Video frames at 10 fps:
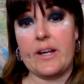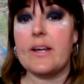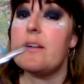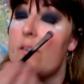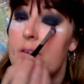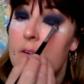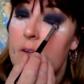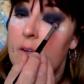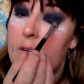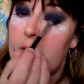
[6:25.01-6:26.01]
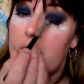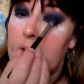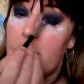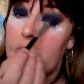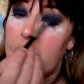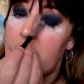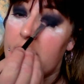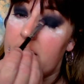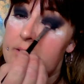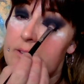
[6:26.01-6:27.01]
it, and they
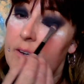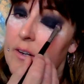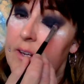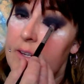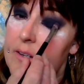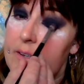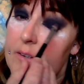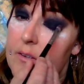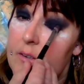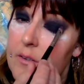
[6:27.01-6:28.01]
get serenaded.